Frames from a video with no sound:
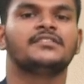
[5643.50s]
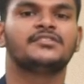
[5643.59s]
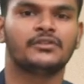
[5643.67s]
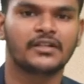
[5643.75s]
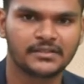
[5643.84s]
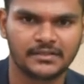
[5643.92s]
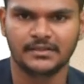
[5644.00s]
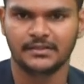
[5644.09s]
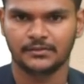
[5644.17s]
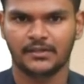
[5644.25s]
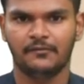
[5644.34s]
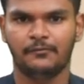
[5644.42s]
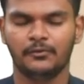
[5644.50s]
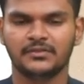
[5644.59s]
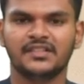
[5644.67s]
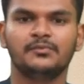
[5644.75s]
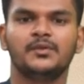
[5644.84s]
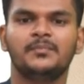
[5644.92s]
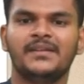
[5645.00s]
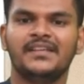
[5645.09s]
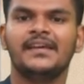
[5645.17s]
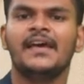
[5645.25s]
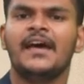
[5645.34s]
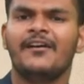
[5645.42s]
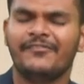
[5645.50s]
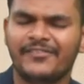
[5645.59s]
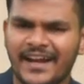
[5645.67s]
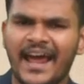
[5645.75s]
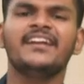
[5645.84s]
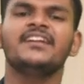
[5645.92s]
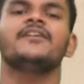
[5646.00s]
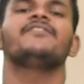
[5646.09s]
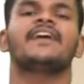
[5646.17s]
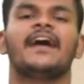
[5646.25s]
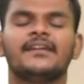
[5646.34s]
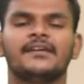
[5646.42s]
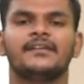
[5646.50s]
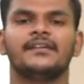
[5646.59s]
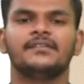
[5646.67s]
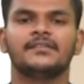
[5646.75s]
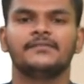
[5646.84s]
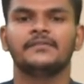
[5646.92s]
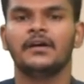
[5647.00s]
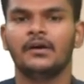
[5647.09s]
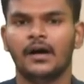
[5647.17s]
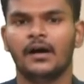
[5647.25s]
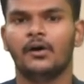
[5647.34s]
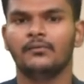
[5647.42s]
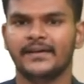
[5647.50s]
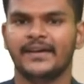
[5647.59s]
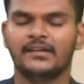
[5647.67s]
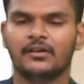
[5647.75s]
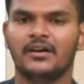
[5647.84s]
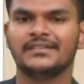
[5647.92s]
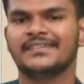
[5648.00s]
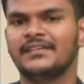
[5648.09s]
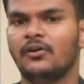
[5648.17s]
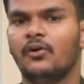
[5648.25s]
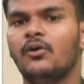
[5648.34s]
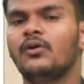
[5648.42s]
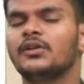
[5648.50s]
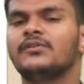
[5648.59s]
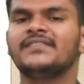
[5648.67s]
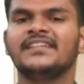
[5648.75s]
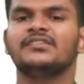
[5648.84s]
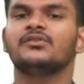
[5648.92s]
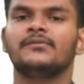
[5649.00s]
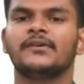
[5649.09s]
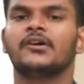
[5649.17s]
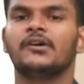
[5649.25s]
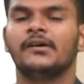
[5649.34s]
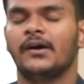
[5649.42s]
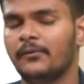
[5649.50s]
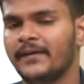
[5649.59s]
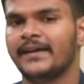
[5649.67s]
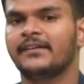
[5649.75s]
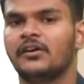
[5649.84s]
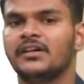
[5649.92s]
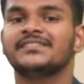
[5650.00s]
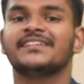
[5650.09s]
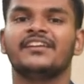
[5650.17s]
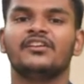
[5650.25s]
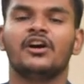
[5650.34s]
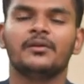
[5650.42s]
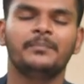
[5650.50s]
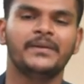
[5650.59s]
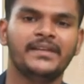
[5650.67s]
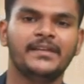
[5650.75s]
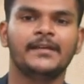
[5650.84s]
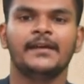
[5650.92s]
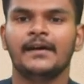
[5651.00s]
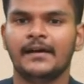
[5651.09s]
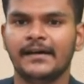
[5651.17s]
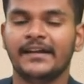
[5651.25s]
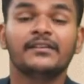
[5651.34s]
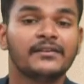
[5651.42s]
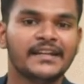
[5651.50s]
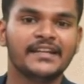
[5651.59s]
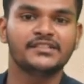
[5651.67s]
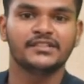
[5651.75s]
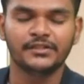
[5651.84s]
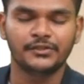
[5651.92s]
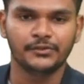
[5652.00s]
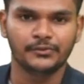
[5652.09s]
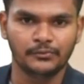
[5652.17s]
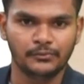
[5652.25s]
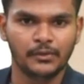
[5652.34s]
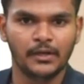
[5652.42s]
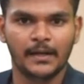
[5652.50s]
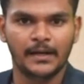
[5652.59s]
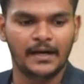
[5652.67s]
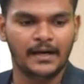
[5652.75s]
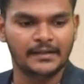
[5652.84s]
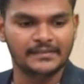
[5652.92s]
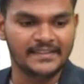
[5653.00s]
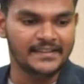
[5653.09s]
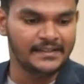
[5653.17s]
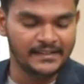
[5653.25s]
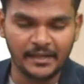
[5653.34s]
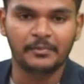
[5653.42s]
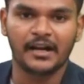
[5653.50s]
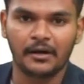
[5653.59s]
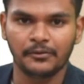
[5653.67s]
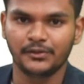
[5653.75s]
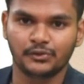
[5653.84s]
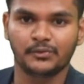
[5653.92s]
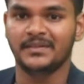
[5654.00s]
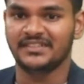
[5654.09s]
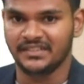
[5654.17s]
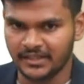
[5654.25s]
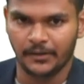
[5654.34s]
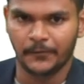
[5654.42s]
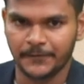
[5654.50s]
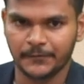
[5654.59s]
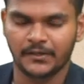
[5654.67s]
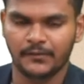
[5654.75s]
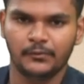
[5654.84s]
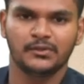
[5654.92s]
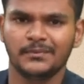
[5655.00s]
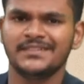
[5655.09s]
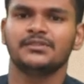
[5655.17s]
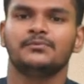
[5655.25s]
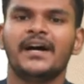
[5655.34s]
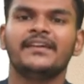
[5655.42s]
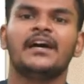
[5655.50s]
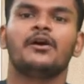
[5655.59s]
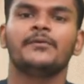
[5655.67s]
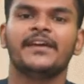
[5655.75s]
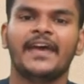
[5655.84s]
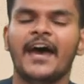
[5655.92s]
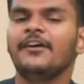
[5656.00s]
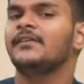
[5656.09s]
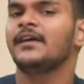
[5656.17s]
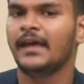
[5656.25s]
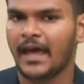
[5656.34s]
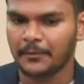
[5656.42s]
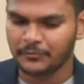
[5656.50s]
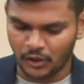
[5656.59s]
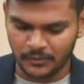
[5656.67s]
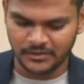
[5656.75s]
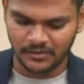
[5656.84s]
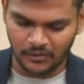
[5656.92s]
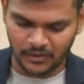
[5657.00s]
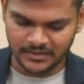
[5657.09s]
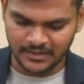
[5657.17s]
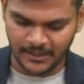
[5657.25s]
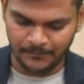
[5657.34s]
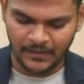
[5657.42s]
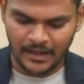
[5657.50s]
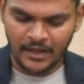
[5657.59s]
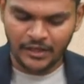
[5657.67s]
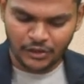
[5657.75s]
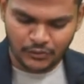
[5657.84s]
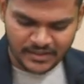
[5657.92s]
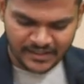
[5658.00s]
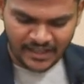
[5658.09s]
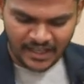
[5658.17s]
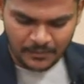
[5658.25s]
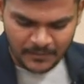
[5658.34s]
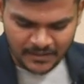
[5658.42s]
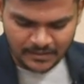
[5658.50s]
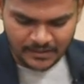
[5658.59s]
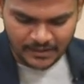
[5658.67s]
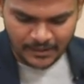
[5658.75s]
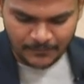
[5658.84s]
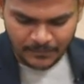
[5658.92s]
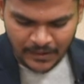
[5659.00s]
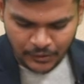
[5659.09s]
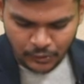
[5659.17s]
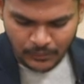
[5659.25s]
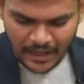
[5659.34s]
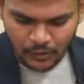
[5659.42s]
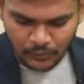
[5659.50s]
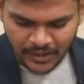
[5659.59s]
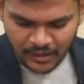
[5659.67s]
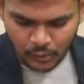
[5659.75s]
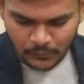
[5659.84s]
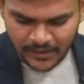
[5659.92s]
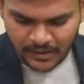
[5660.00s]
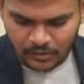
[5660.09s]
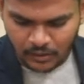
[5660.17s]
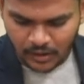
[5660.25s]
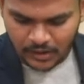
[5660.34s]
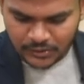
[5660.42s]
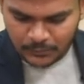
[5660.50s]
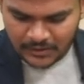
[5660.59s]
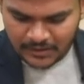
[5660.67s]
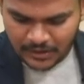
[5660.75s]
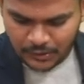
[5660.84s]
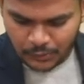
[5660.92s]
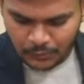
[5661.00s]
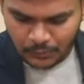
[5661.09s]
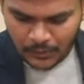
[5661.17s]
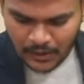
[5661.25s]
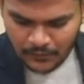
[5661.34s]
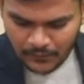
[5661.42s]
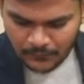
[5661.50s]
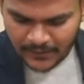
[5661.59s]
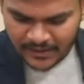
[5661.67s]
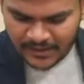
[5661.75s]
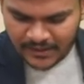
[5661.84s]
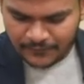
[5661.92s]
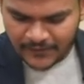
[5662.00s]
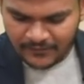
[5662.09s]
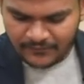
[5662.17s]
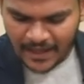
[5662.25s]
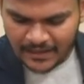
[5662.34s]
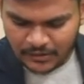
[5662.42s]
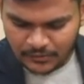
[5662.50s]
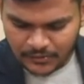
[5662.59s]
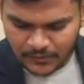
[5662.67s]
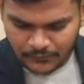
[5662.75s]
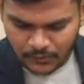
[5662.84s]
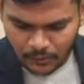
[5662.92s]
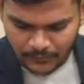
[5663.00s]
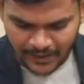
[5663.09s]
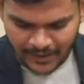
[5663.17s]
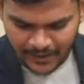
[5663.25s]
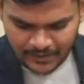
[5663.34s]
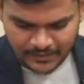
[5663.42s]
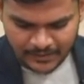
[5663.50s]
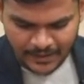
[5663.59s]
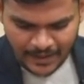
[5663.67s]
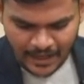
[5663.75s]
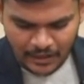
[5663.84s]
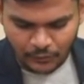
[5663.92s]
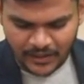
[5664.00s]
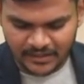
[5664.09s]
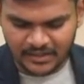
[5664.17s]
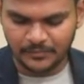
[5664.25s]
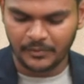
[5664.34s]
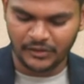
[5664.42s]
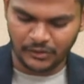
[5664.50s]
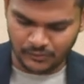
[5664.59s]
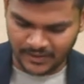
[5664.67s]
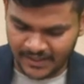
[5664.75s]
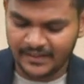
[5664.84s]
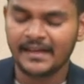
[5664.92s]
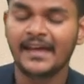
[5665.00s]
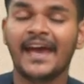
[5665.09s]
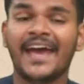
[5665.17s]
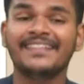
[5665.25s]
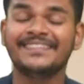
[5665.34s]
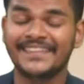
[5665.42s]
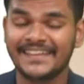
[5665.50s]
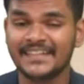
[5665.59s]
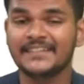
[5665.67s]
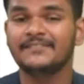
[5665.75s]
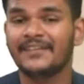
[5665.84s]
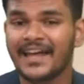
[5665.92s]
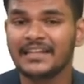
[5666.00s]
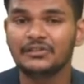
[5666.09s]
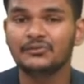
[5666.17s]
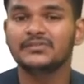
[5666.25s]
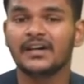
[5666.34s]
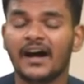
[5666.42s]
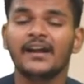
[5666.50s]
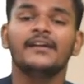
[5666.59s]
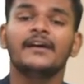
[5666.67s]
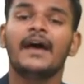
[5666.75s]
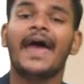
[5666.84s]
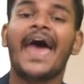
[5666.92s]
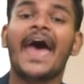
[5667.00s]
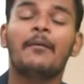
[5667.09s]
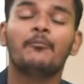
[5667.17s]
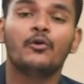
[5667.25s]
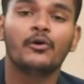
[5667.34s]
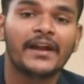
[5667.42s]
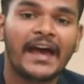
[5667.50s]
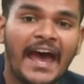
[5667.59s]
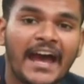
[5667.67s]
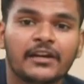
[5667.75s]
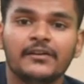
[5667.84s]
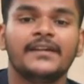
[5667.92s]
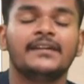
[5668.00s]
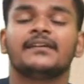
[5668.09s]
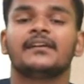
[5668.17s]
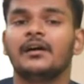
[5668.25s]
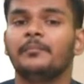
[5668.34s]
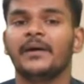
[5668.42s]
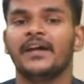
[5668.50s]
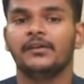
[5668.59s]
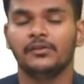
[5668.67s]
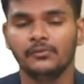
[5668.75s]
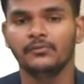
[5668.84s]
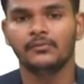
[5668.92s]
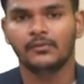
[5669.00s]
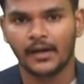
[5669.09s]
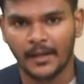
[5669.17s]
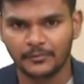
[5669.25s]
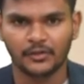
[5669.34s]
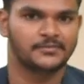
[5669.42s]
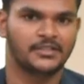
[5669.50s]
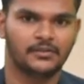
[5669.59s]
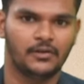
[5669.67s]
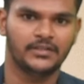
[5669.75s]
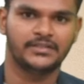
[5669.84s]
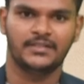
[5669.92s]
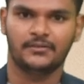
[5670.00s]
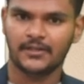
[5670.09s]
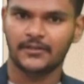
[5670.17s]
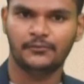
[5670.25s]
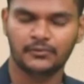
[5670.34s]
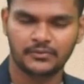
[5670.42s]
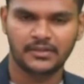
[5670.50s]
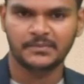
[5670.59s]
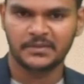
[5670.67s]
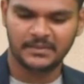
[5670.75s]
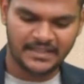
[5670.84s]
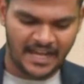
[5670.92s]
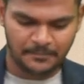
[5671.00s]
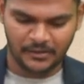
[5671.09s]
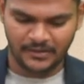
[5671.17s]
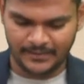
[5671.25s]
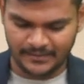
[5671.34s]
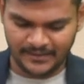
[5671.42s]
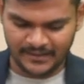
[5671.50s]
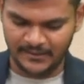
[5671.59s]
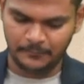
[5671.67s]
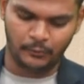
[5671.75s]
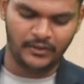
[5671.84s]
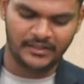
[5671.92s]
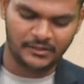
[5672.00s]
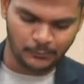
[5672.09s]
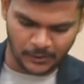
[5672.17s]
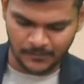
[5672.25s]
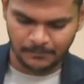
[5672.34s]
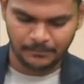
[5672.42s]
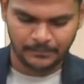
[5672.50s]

structures. Okay, folks, there would be a variety of categories of overhead cost, and all of these overhead costs cannot be in relation to the labor hours or machine hours. Okay, folks, which is why now we have absorption costing. Using ABC to allocate overhead costs will lead to very different values of overheads allocated per unit, and these values are more accurate compared to absorption costing. Okay, folks, so remember that particular key point as well.